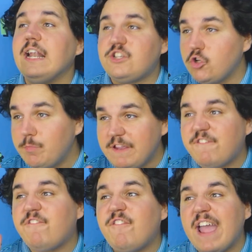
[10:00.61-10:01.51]
to be
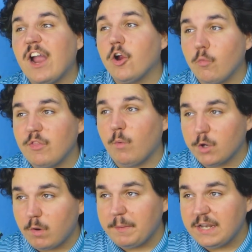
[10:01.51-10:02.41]
fair with
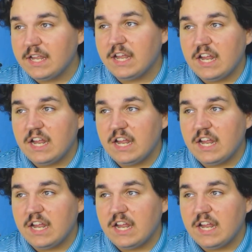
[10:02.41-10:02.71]
Wonder Woman,